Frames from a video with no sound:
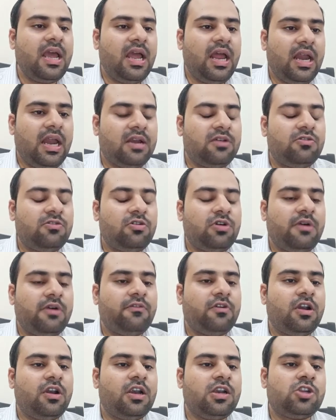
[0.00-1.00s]
and you have
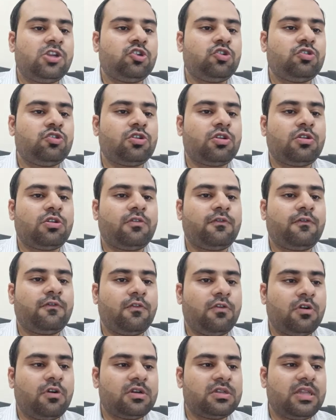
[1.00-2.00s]
already chosen your
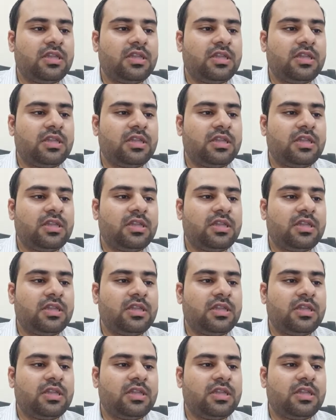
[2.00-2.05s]
font,